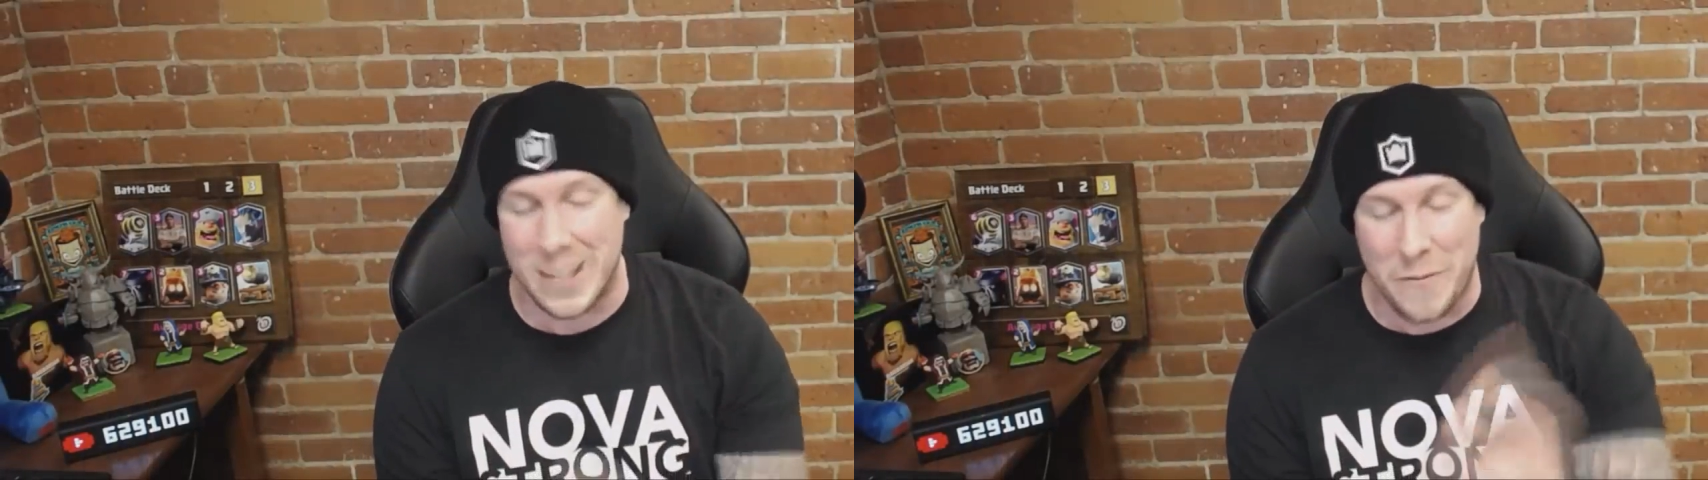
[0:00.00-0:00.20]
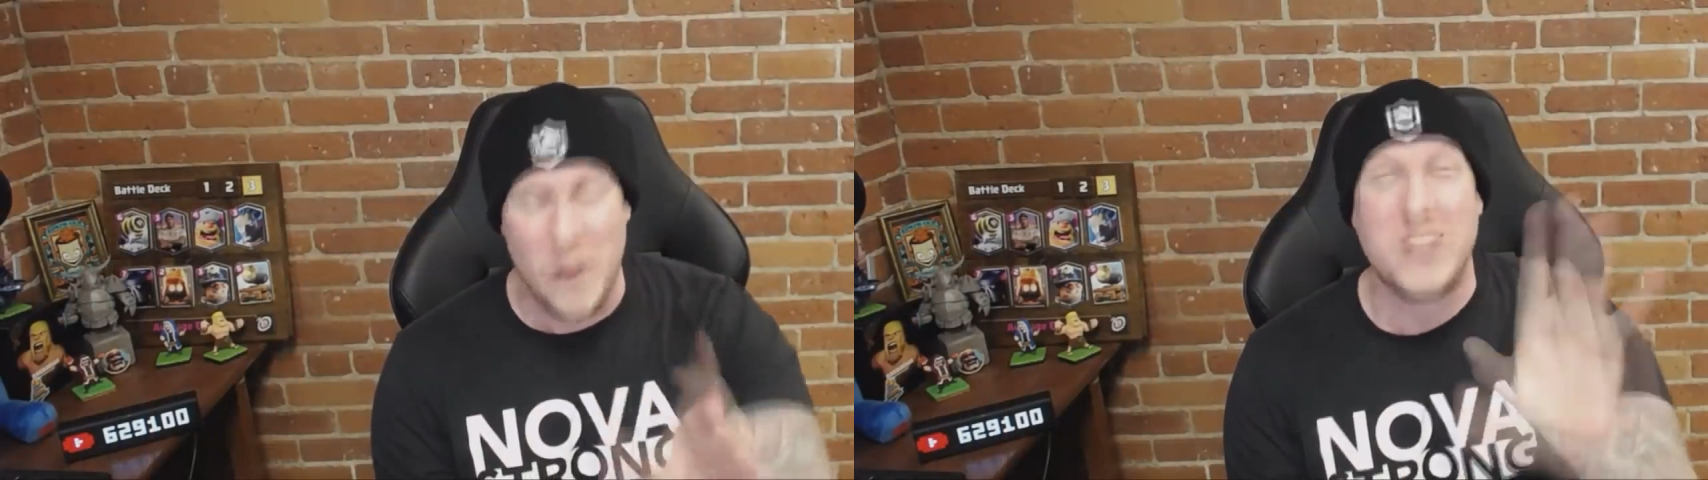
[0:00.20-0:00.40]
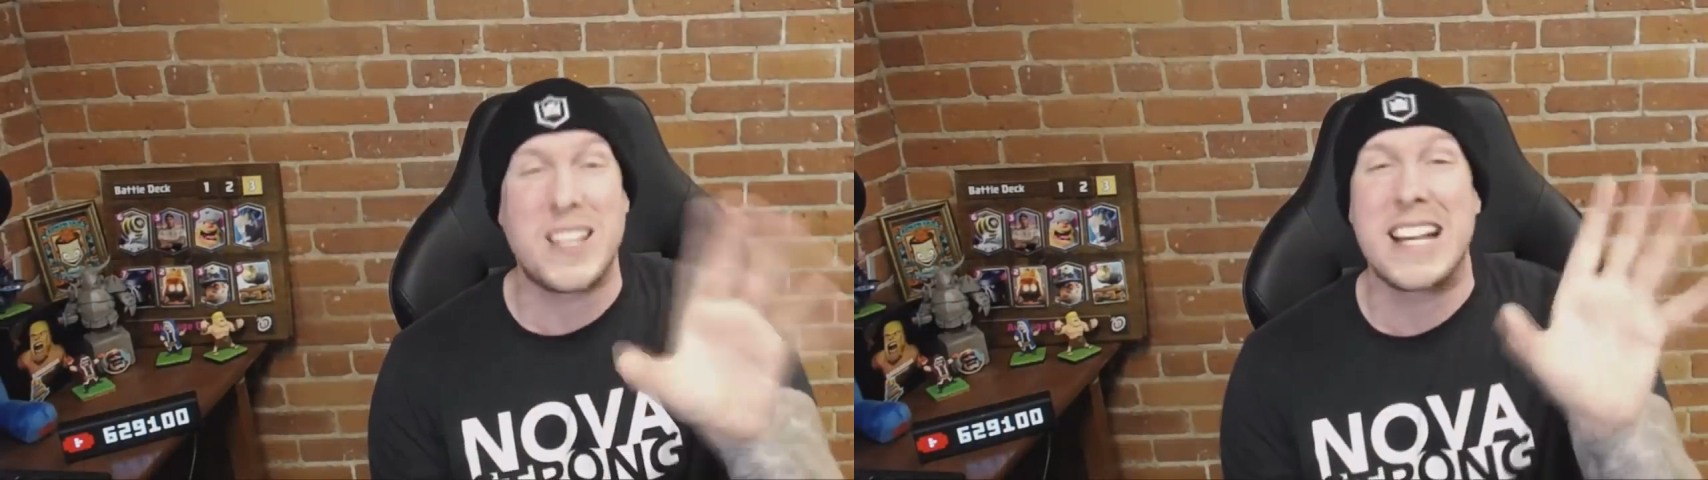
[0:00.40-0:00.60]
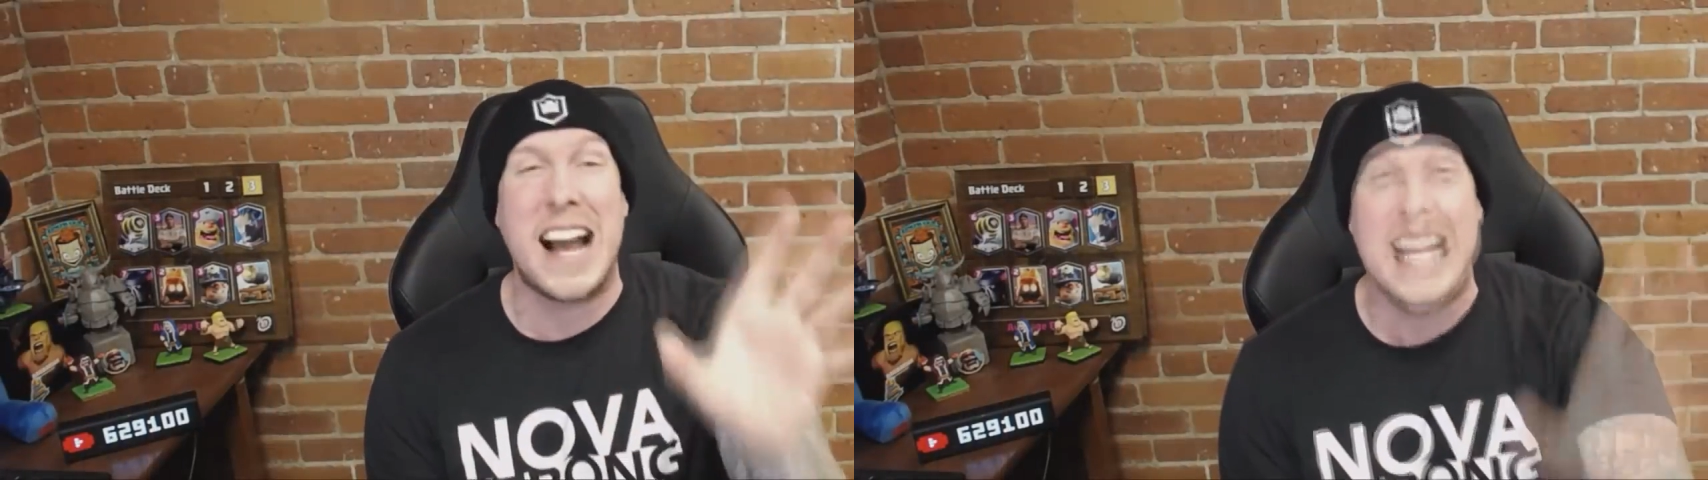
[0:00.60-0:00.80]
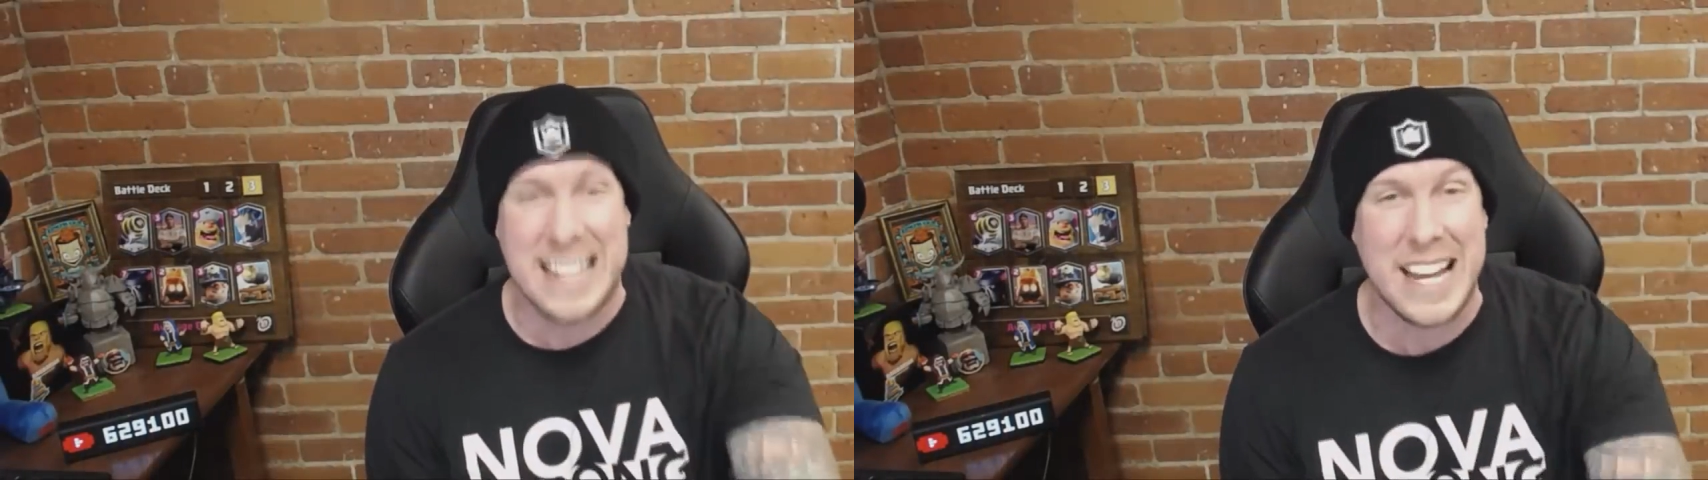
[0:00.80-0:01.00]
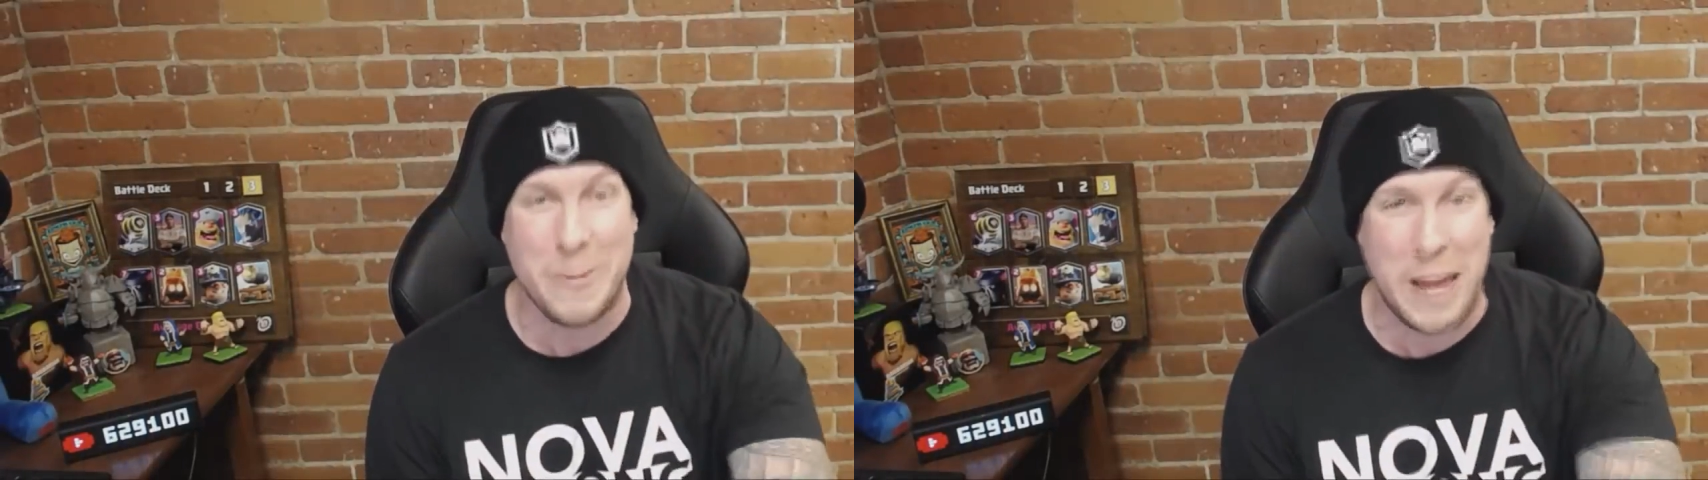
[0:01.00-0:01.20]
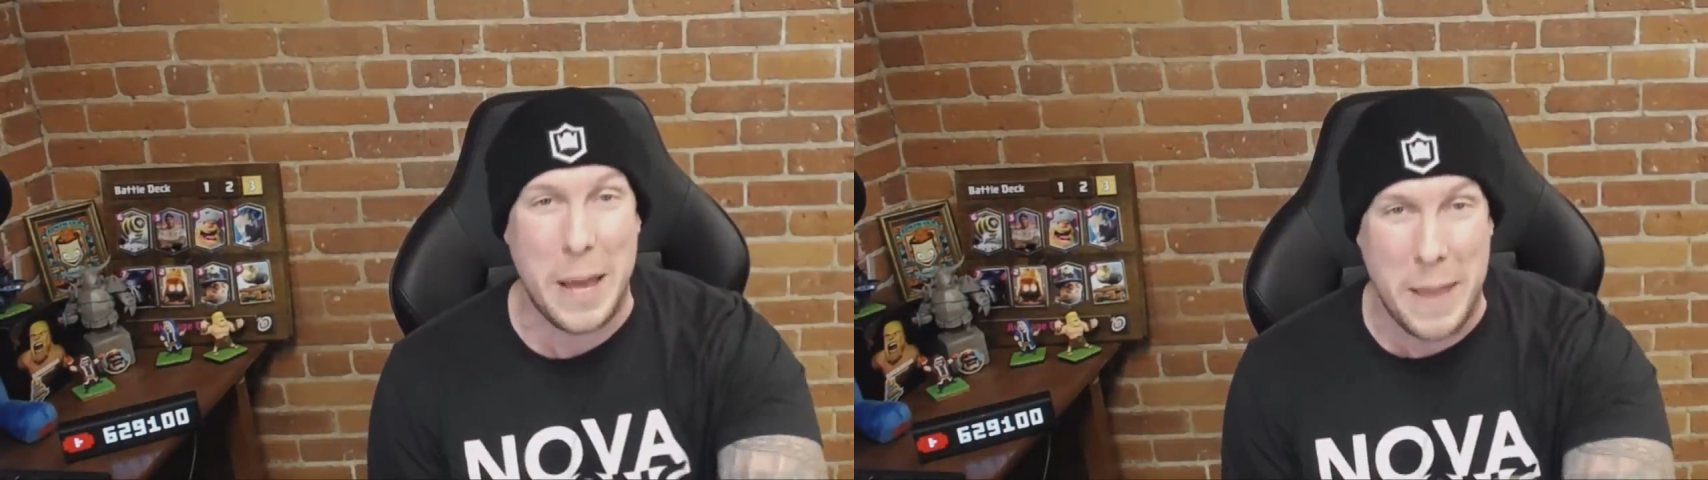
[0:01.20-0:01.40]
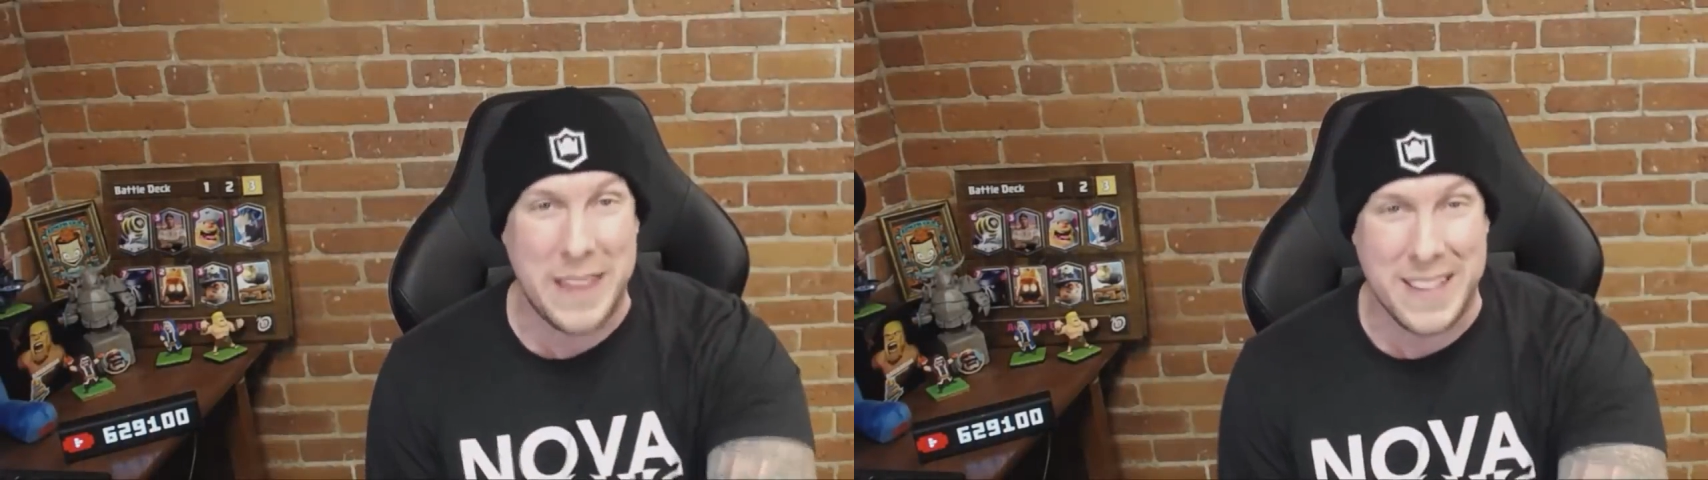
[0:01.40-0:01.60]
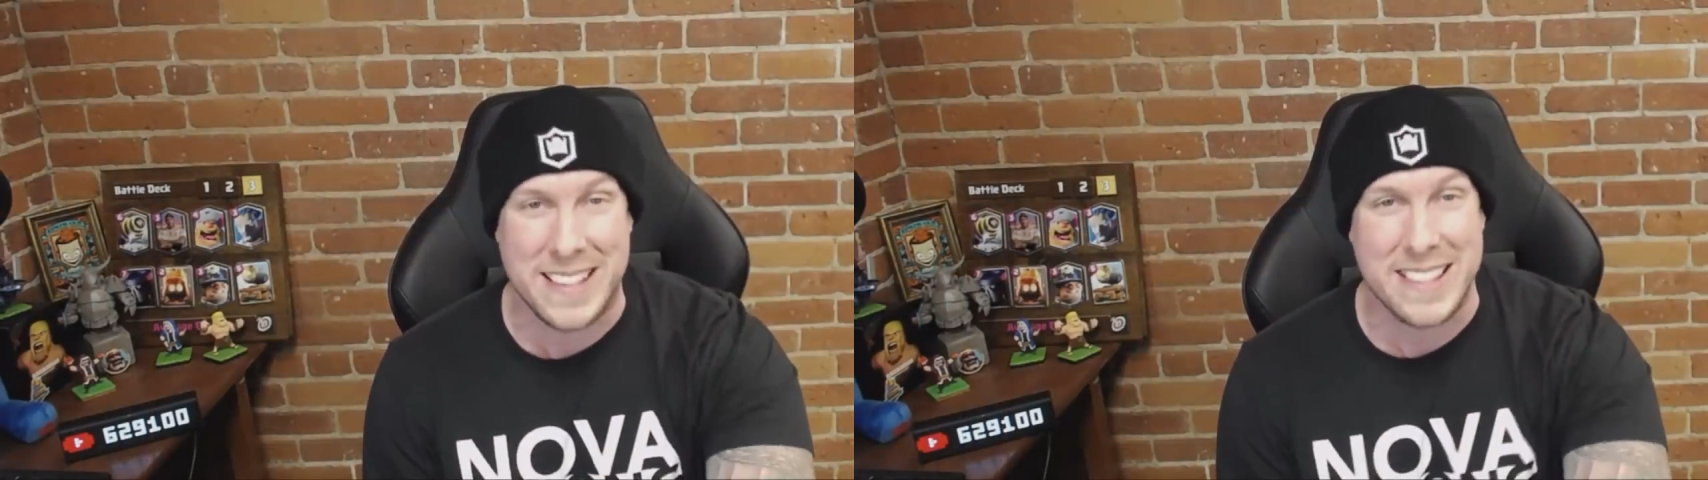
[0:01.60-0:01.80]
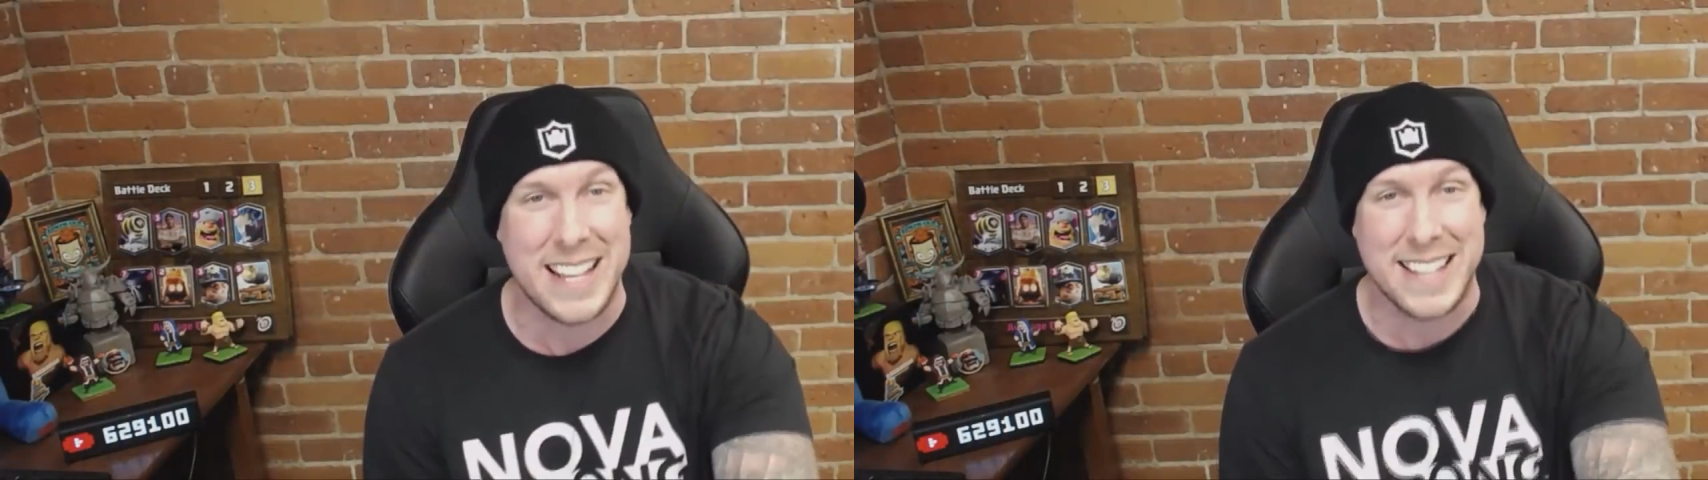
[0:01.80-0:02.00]
The first thing I did when I made
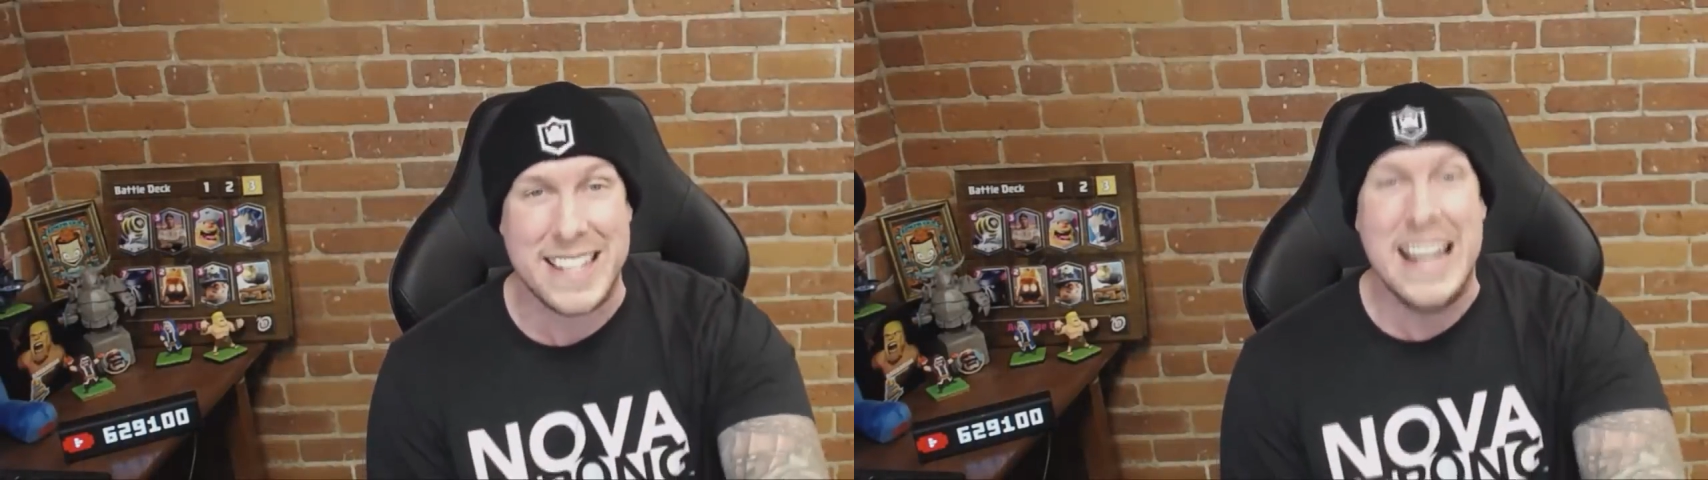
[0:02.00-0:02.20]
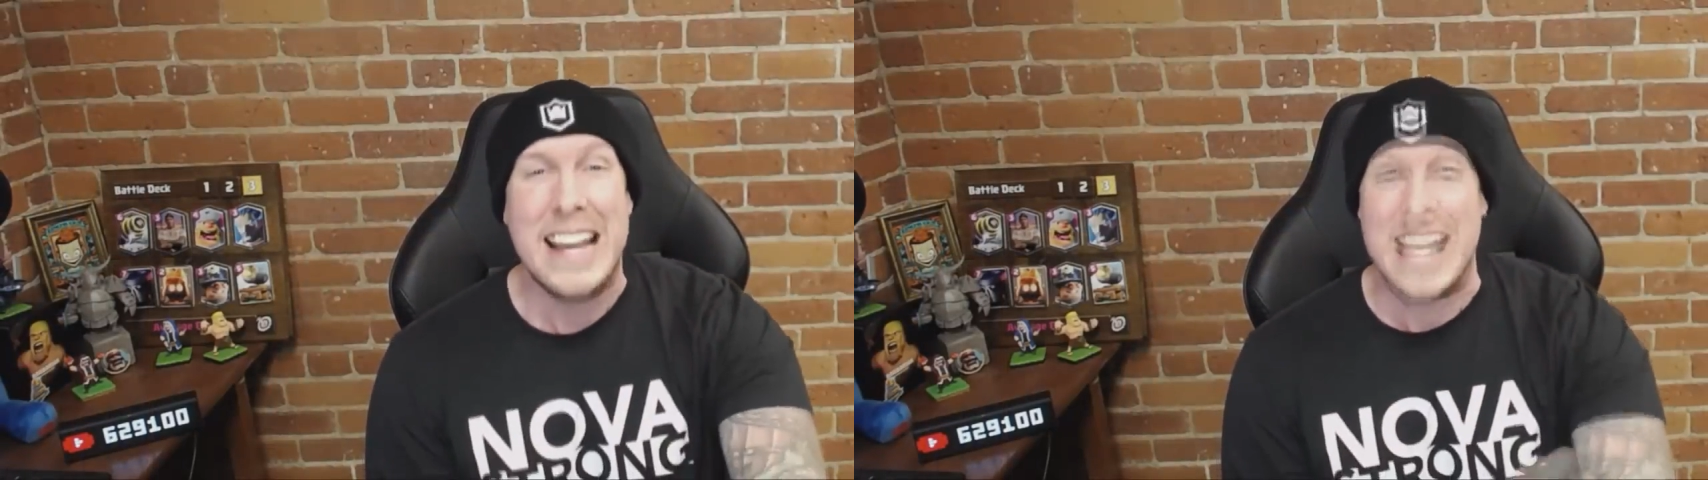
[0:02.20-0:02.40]
this list